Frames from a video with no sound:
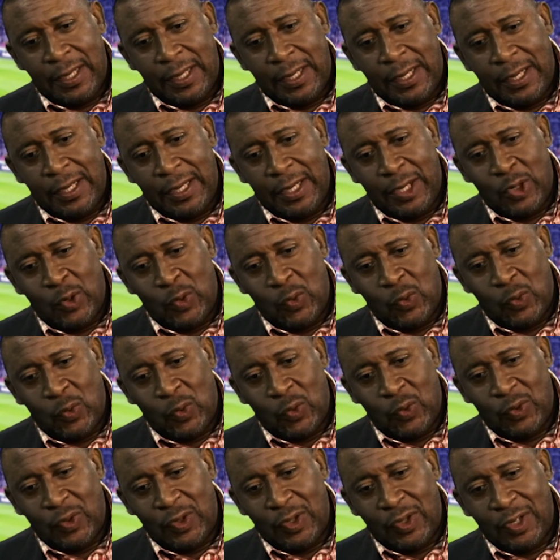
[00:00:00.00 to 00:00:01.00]
You
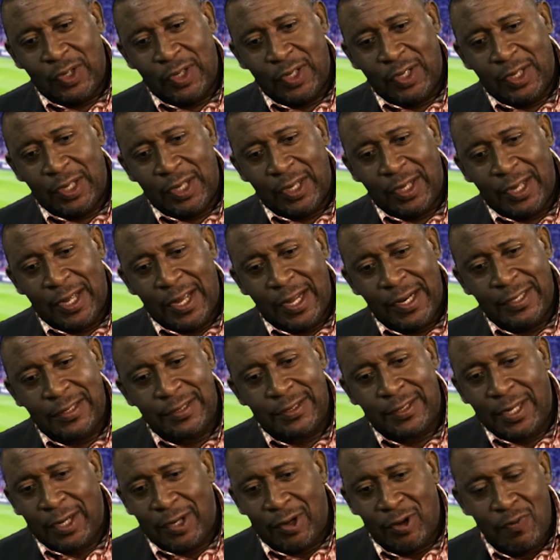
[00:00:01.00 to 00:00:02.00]
know, I
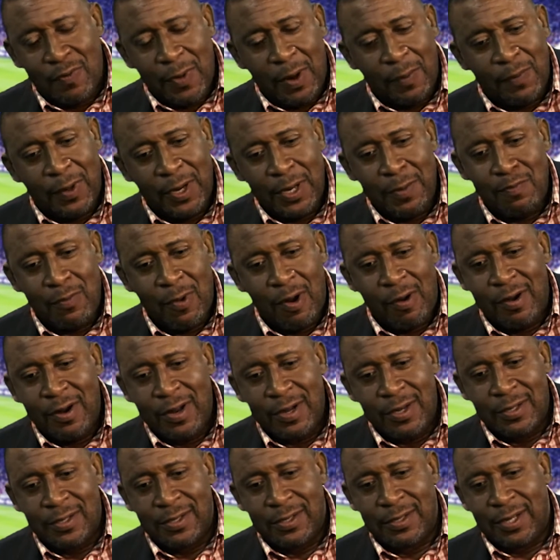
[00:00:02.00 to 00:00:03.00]
distinctly remember the
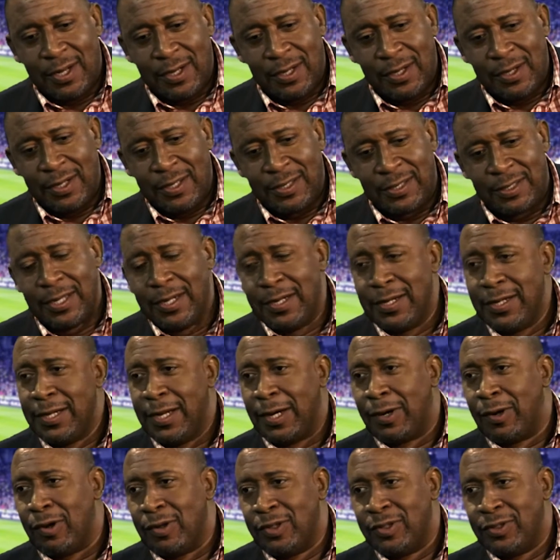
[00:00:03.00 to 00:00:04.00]
Morins and the Sidney
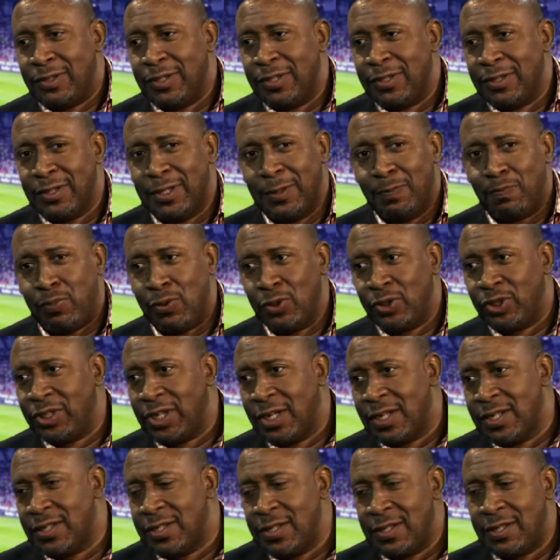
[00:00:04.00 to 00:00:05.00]
Augustine, the
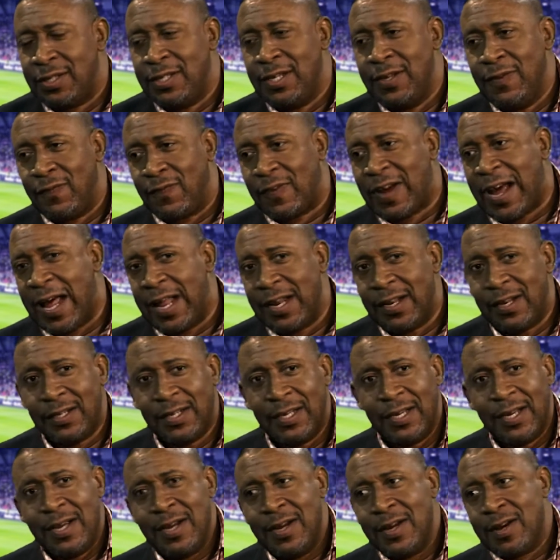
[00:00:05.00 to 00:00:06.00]
Pushers, the Steve Kahn
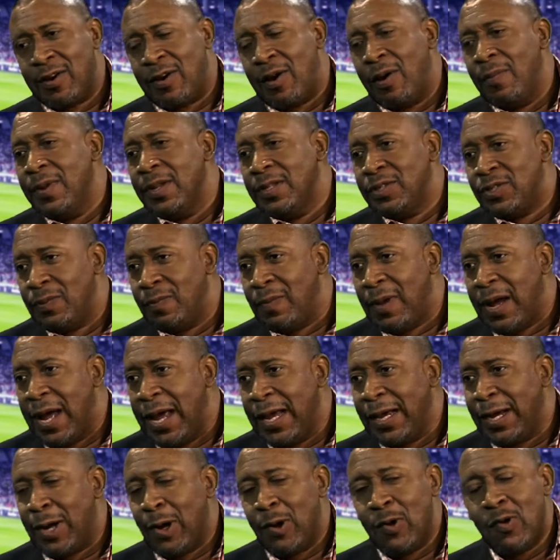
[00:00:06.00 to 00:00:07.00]
coming to
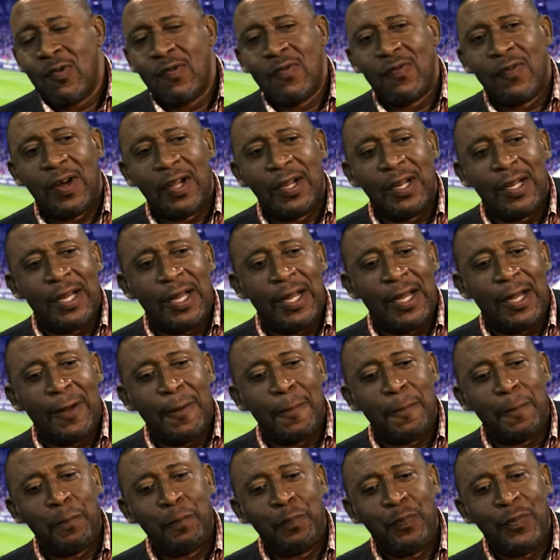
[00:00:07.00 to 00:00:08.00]
Mahaica Oval.
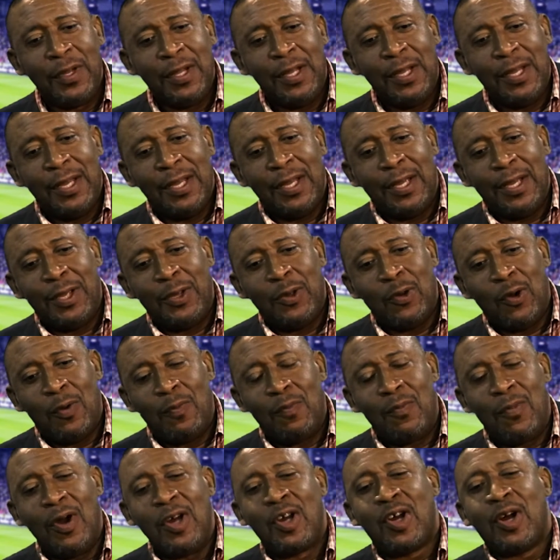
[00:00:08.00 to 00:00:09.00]
Young
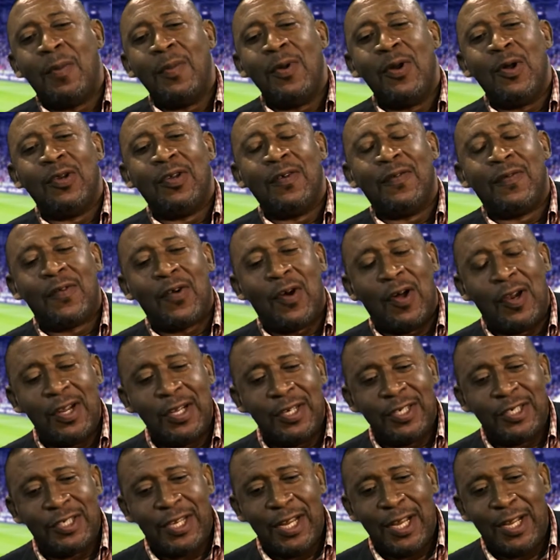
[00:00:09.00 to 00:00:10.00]
boy coming out of
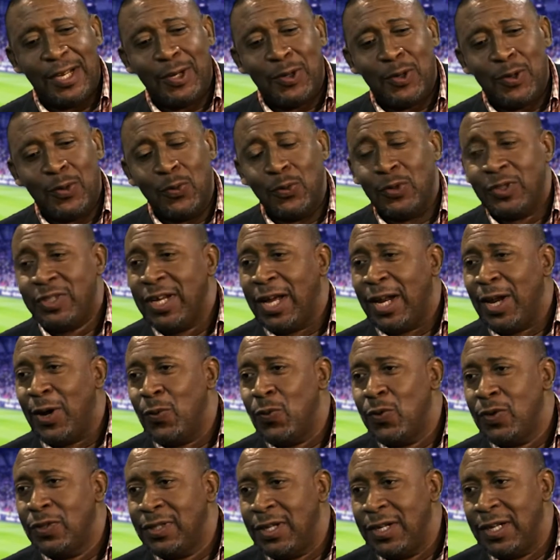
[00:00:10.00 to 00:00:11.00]
college then, Luciana
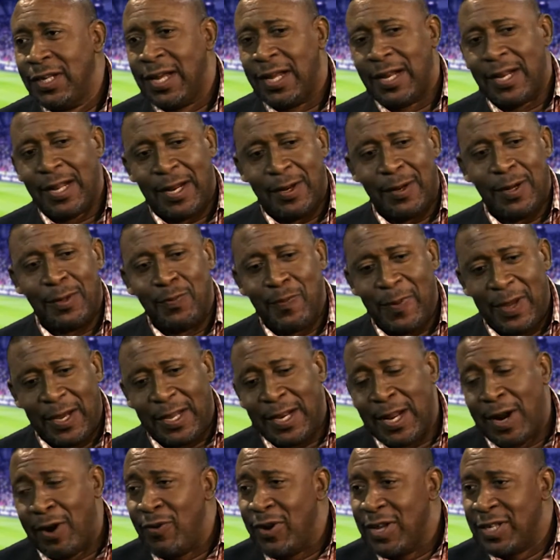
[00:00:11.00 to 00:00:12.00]
Woodley, and I'm not
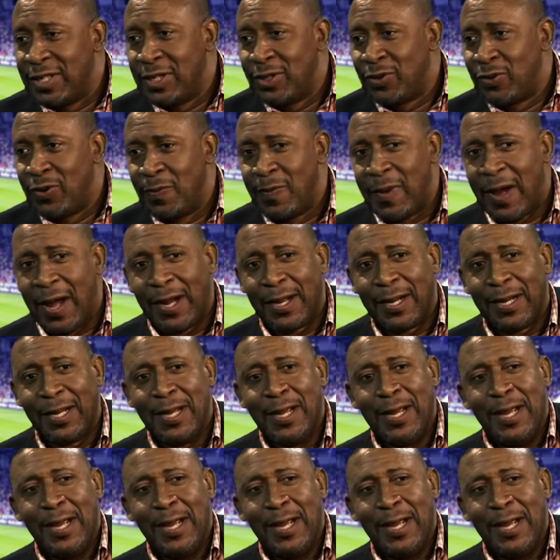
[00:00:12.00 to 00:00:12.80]
making a racist remark.